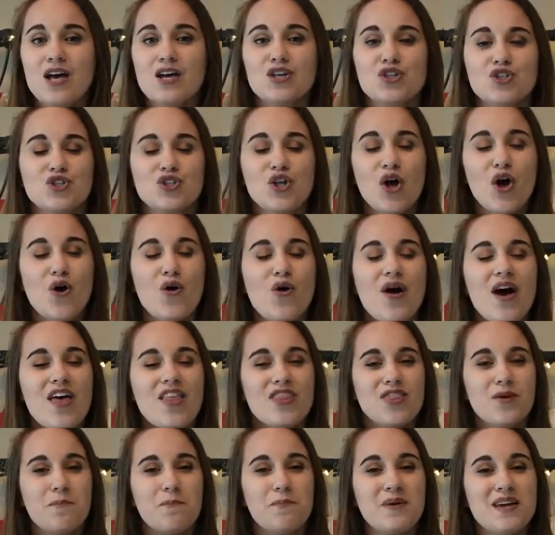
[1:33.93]
So
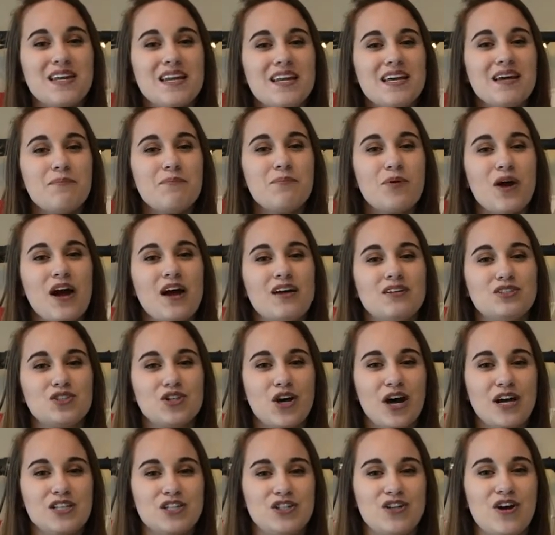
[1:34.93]
the beading
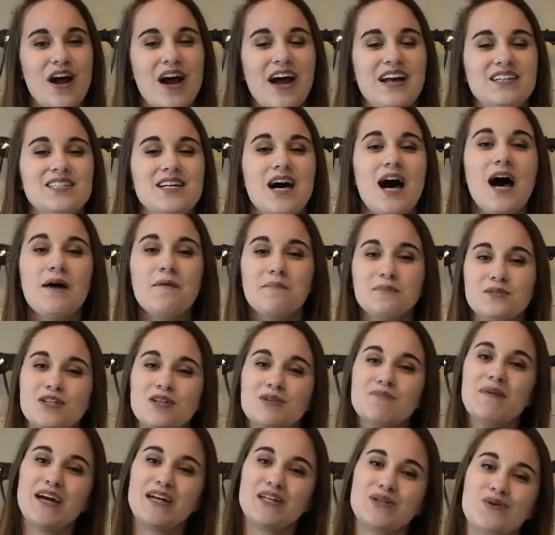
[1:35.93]
draws your eyes up to
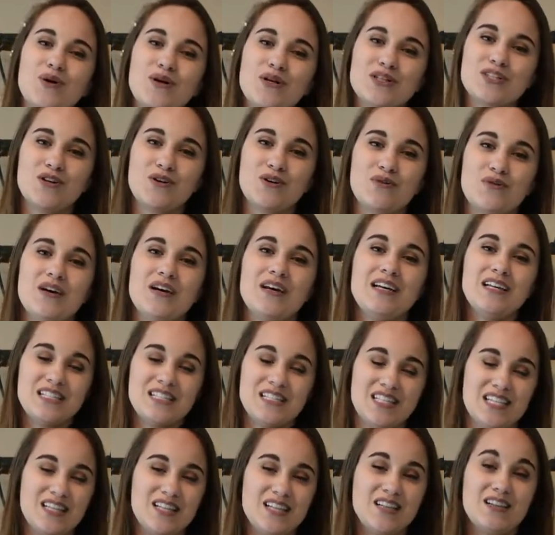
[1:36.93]
my torso,
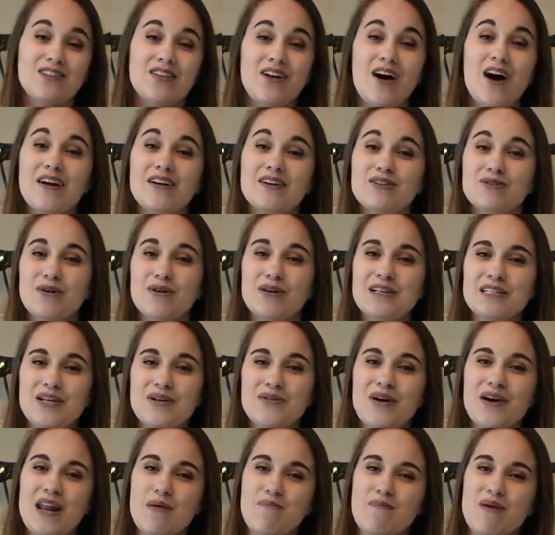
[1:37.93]
seeing the long torso,
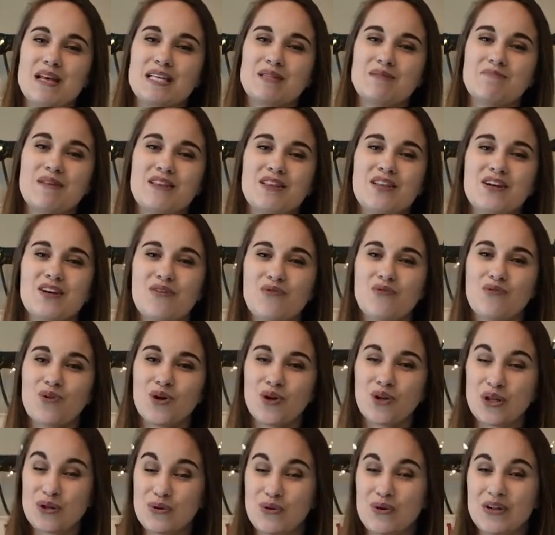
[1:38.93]
and it makes me look
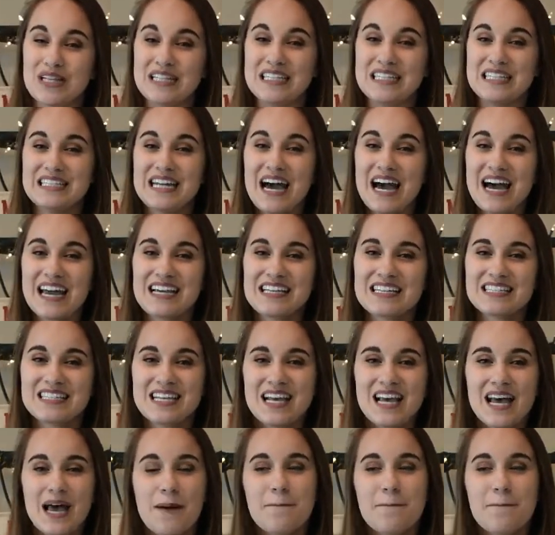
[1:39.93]
really, really nice.